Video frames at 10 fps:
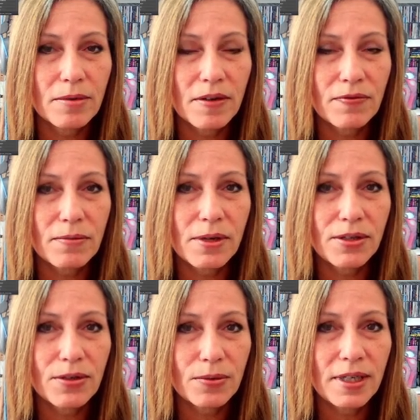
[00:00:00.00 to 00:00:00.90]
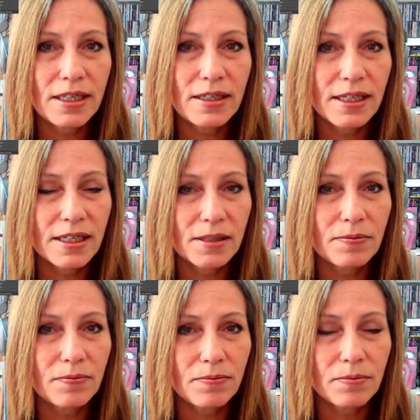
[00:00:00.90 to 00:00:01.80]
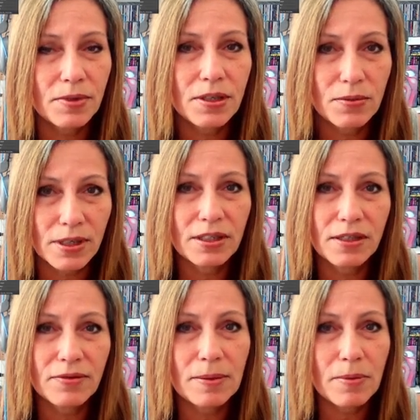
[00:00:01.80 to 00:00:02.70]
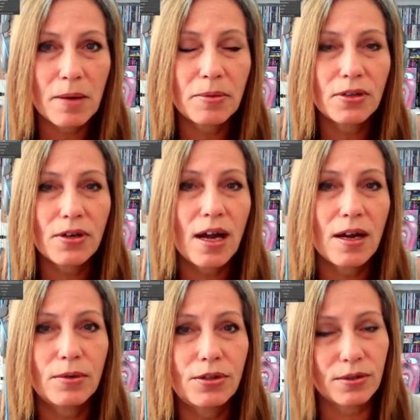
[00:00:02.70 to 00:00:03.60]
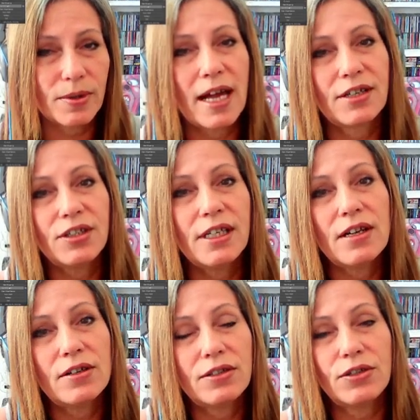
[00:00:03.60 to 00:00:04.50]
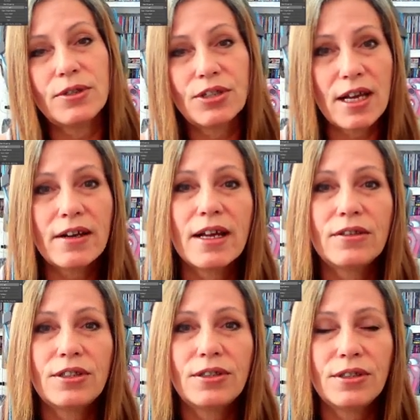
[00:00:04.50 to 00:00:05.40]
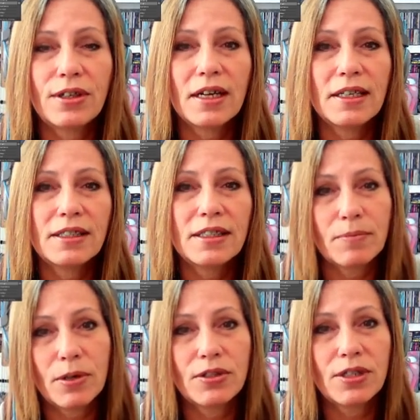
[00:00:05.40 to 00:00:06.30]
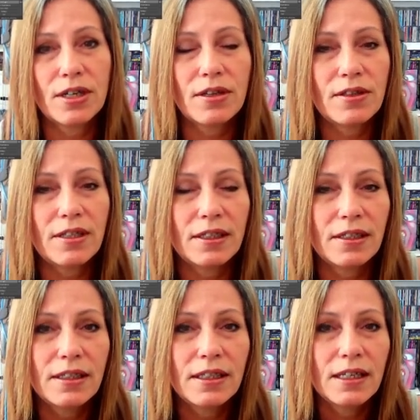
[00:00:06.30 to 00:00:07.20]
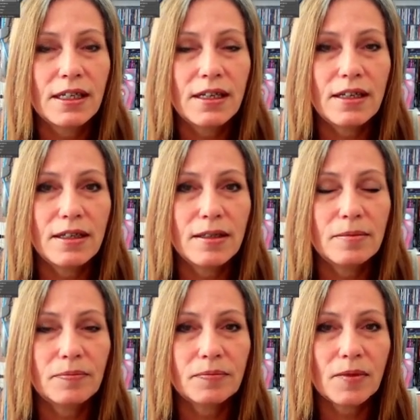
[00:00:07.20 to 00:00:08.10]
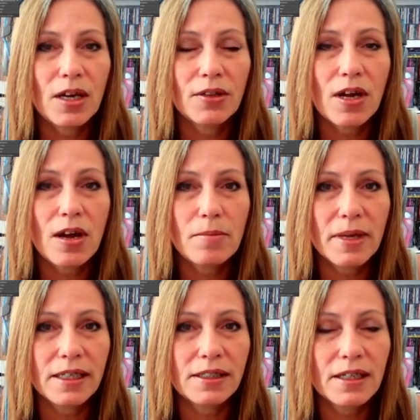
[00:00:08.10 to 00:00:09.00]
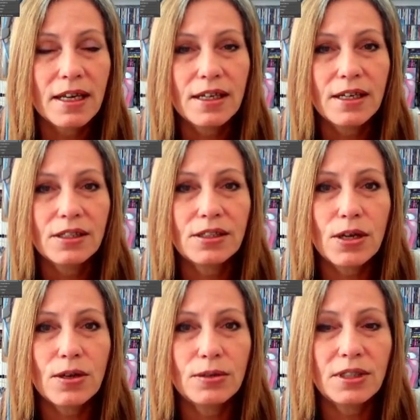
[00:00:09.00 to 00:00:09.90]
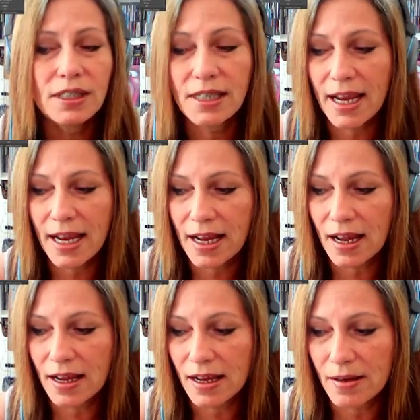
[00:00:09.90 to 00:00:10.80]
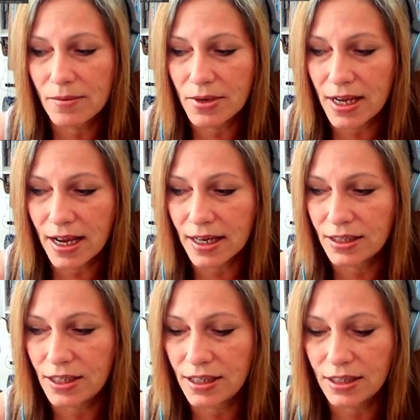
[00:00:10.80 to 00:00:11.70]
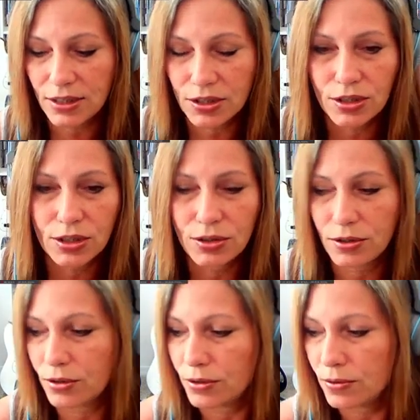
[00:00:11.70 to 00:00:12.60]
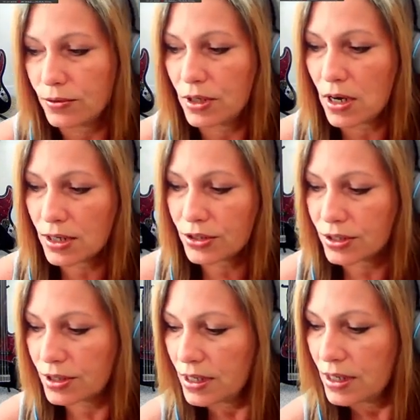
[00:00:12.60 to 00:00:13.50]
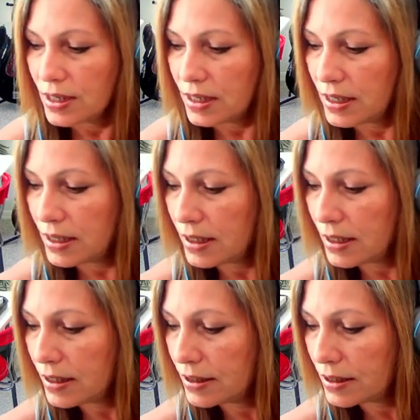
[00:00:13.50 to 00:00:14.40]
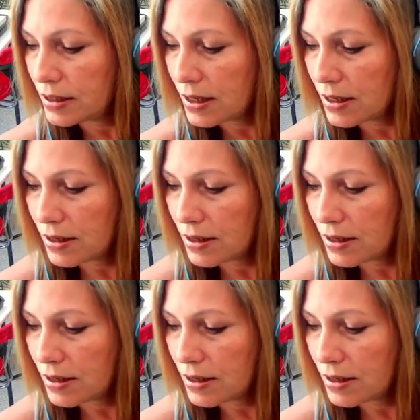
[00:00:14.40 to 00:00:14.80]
not familiar with, and it's, you know, relatively popular, I will do a reaction and I'll do a shout out to you guys and post it on the comments. So today I am reacting to, gosh, it is